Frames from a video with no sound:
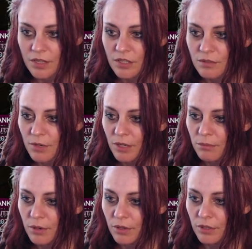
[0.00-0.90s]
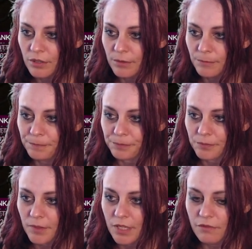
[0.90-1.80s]
Smarbone
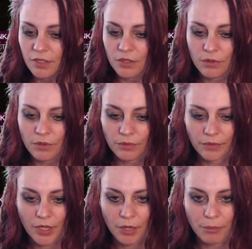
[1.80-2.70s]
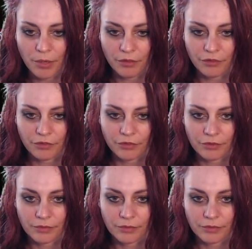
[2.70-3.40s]
giving you a buff.